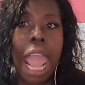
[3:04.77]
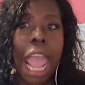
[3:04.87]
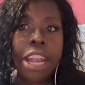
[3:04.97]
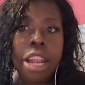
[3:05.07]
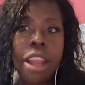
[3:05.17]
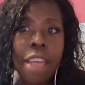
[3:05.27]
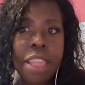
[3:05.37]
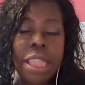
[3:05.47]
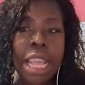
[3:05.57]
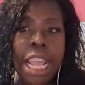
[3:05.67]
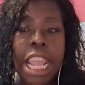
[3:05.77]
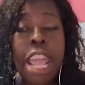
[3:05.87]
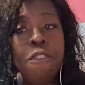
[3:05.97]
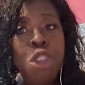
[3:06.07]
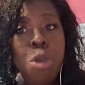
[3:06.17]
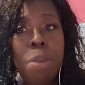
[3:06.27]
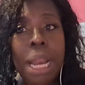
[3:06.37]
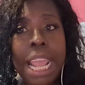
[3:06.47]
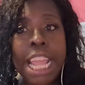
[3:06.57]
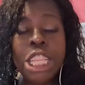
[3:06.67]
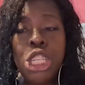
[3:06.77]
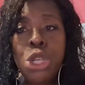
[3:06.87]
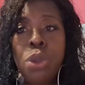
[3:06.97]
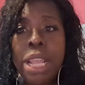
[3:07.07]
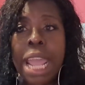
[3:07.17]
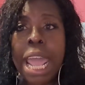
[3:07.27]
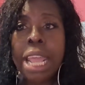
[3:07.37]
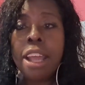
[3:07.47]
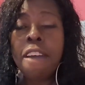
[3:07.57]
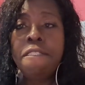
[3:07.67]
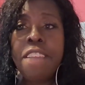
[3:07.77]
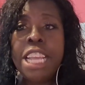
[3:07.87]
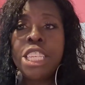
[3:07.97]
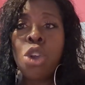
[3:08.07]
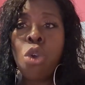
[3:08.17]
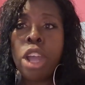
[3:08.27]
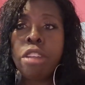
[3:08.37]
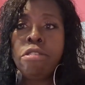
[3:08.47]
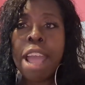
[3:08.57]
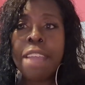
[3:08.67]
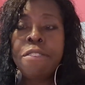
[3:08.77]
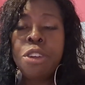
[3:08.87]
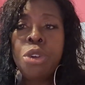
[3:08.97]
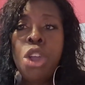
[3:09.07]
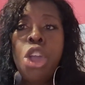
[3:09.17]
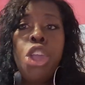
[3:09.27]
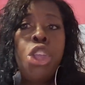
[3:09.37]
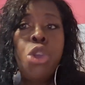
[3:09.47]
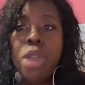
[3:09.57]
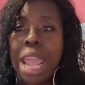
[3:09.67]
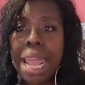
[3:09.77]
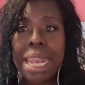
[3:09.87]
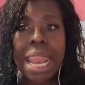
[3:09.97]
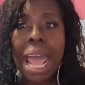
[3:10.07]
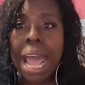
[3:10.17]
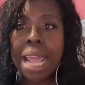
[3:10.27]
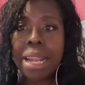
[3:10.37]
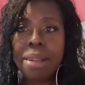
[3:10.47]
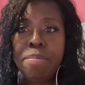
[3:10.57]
And another thing, if you plan to get a visa on arrival, you cannot